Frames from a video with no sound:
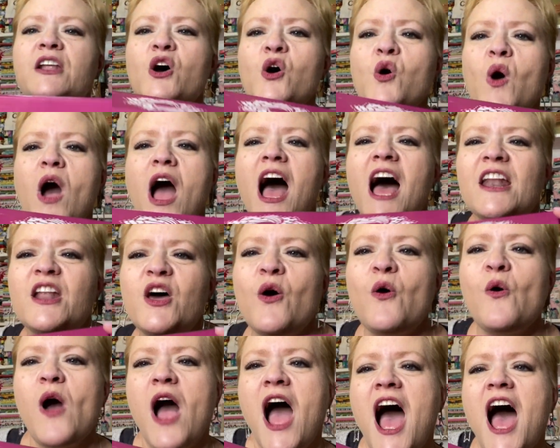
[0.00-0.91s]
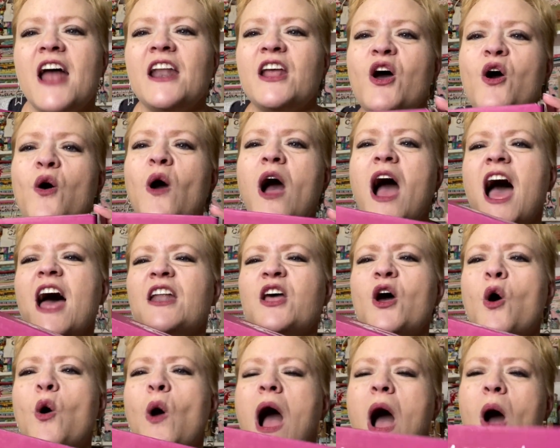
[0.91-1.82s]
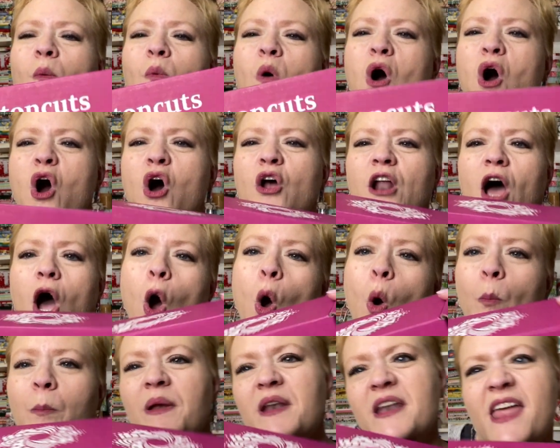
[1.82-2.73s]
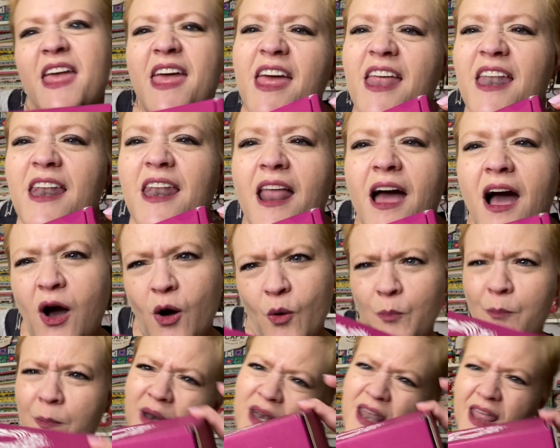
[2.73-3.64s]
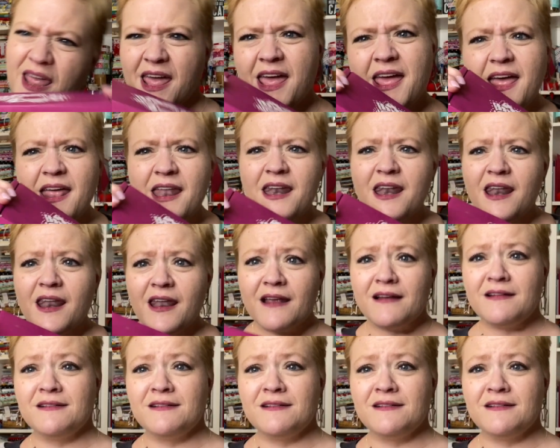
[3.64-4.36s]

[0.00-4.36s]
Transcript: know, I know, I know, I know. I wanna open it. Open it.